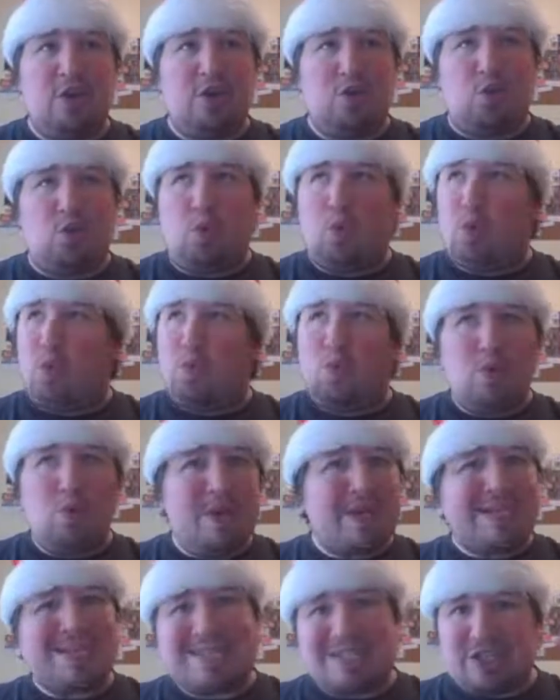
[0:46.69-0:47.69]

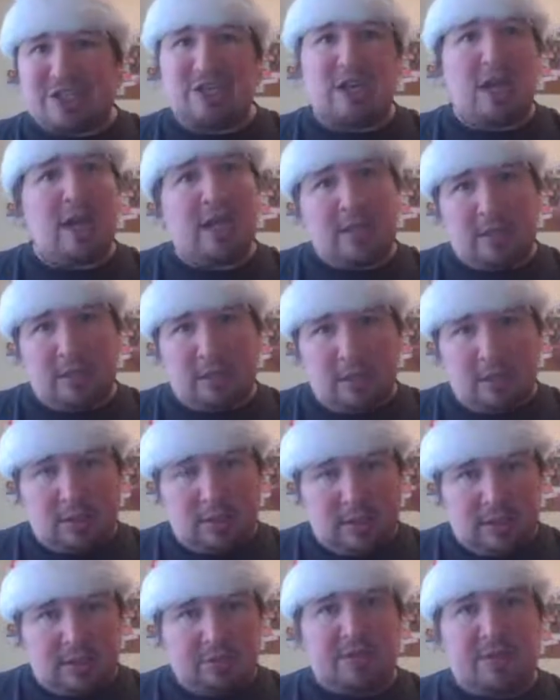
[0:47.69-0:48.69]
quick shot
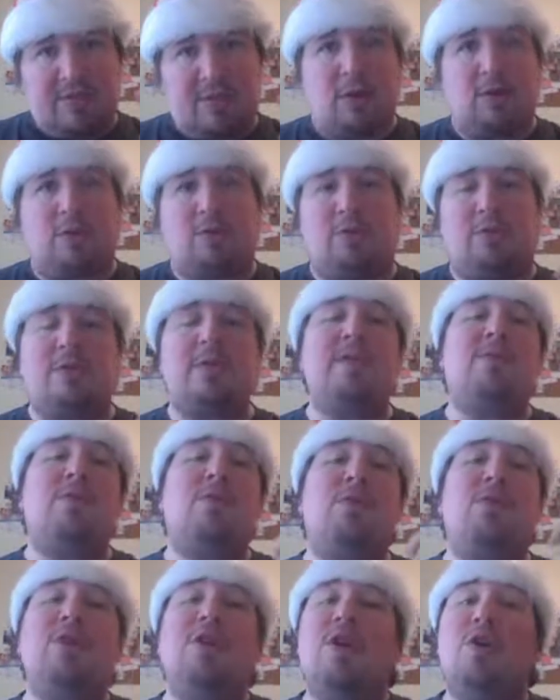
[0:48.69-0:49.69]
series of articles. So
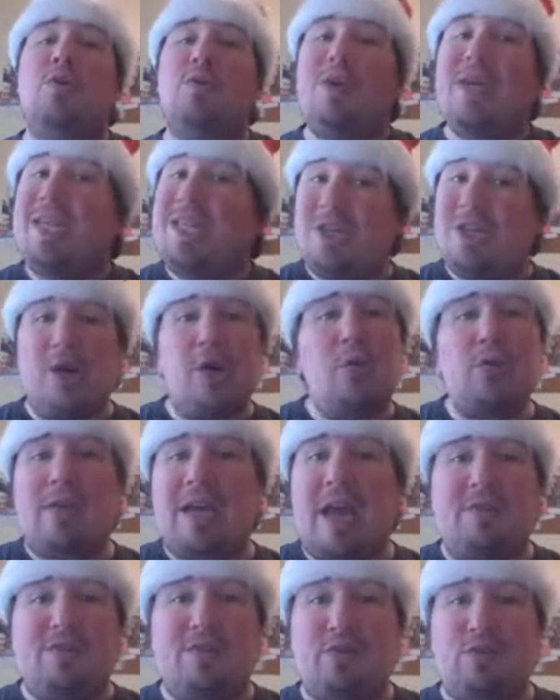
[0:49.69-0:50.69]
therefore, we don't
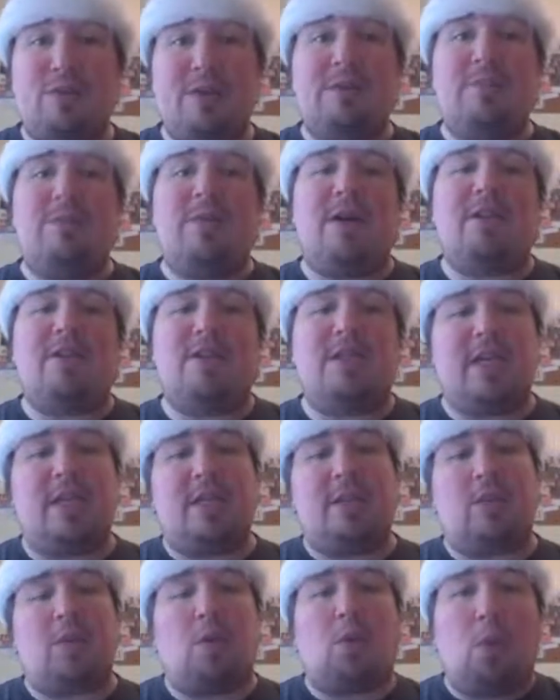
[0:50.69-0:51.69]
have to read much to
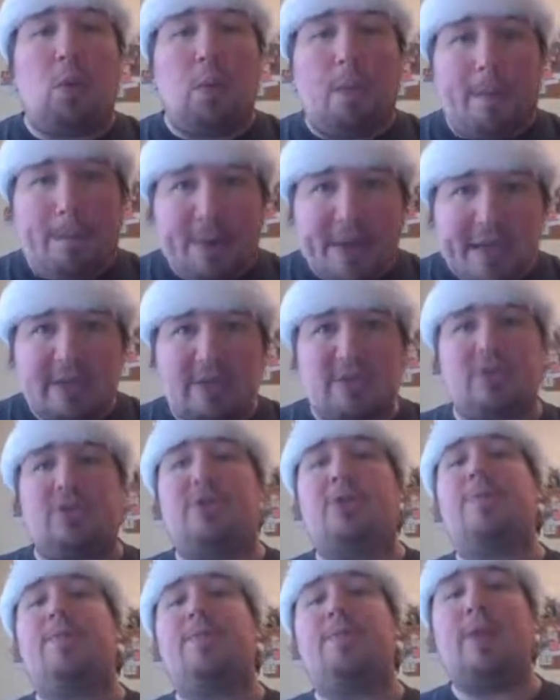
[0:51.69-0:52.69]
get the whole
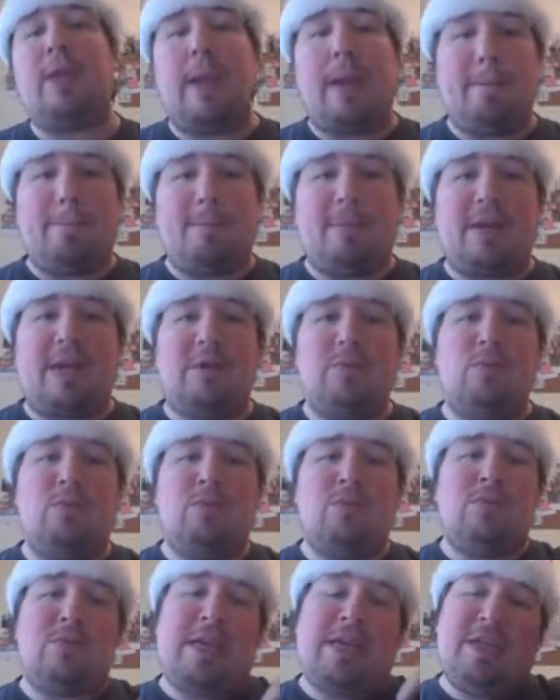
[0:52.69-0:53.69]
picture, but
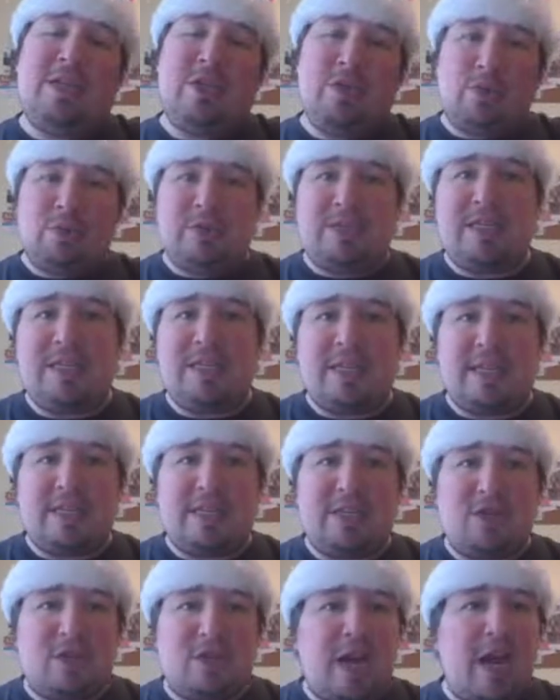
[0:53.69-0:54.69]
and you will see that
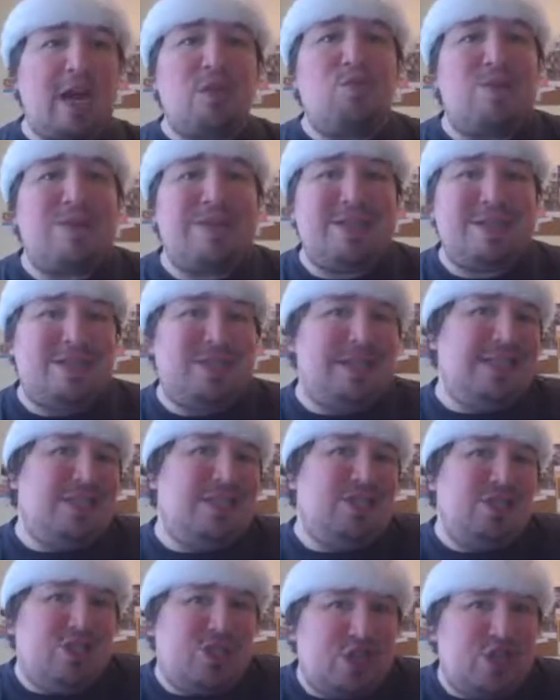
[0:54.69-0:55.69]
these are kind of written
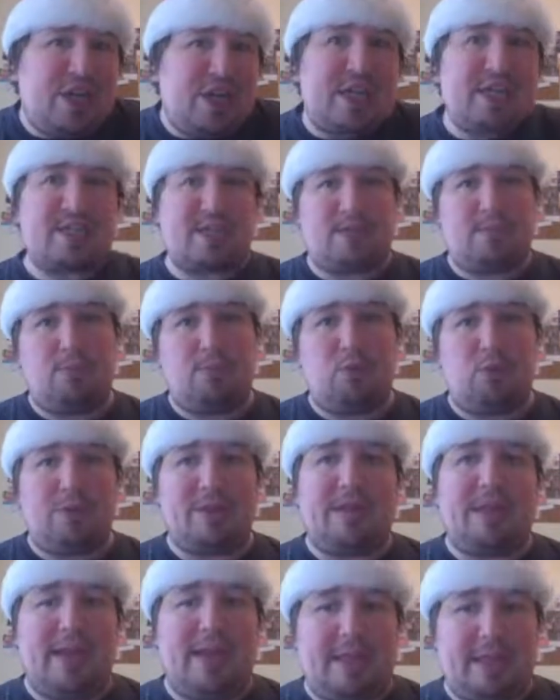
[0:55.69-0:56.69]
in jest more
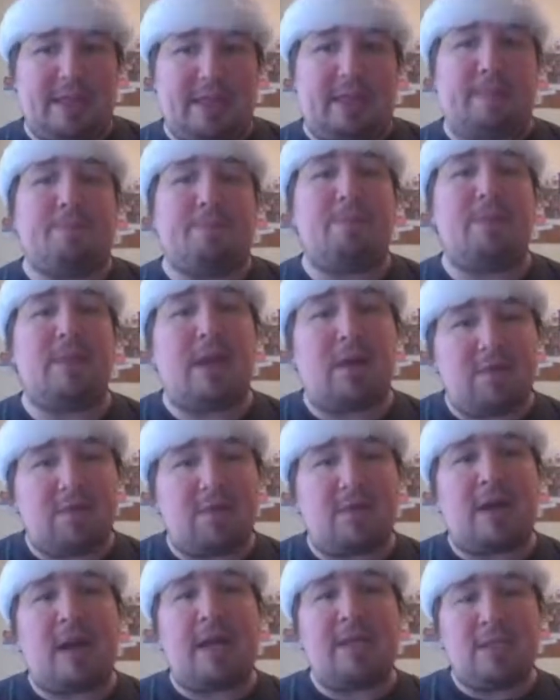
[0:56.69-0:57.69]
than anything.
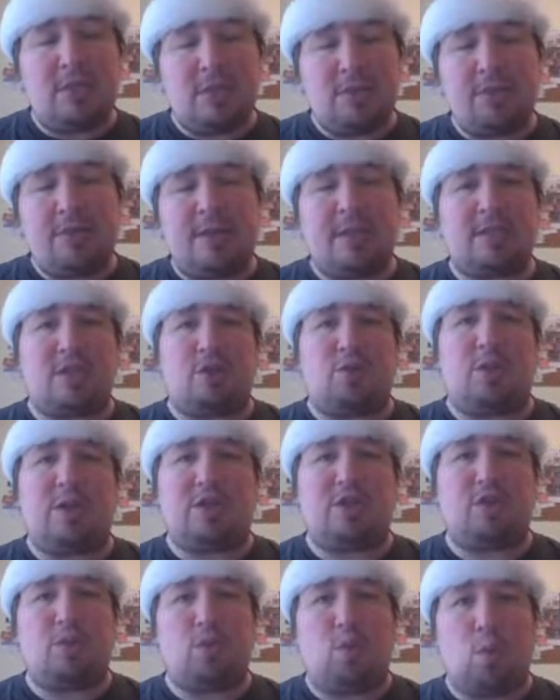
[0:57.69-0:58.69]
However, I do think it's a
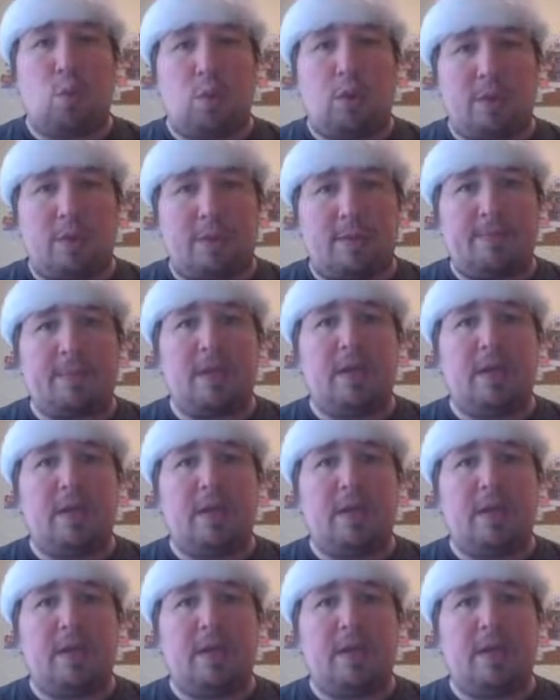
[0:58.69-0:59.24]
question worth